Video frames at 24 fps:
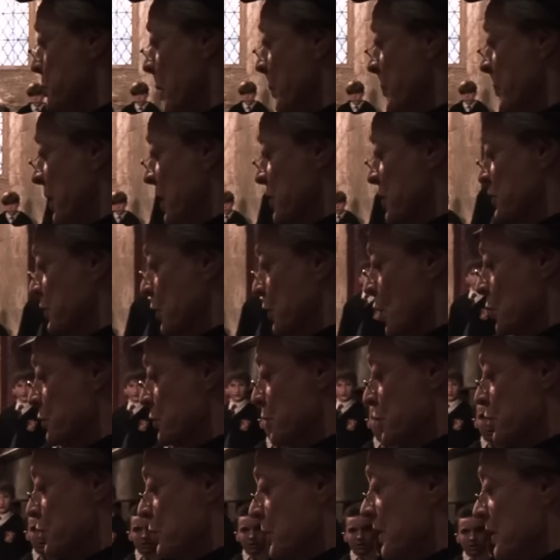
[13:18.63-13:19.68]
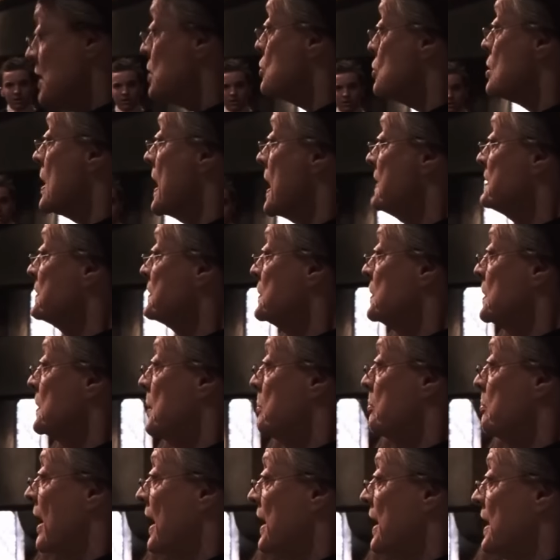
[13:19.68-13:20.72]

because of all the kids that are being petrified.